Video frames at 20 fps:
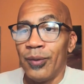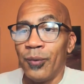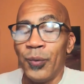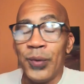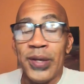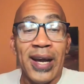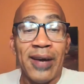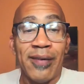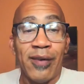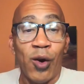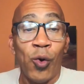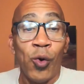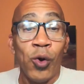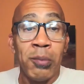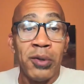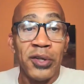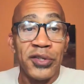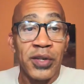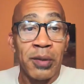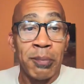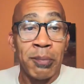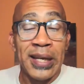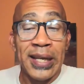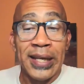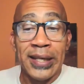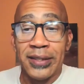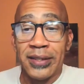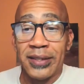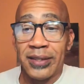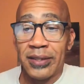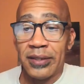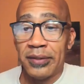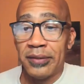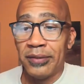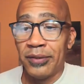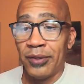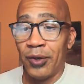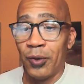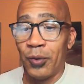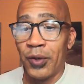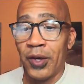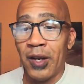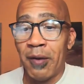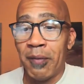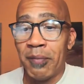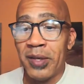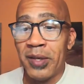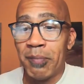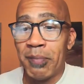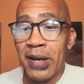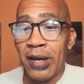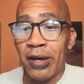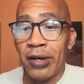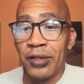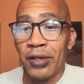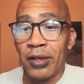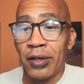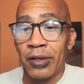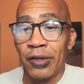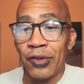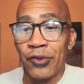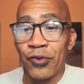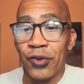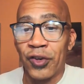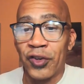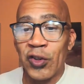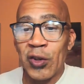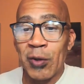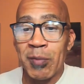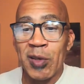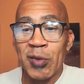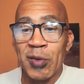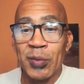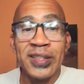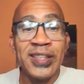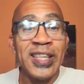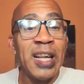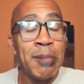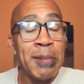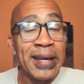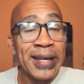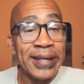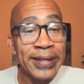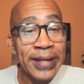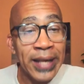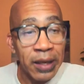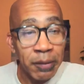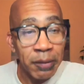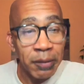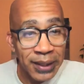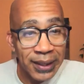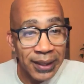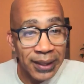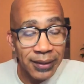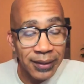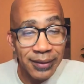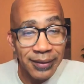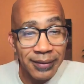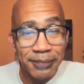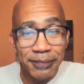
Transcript: we have a whole bunch of plans. Now, what do I mean by under construction? I mean, we're still making that part.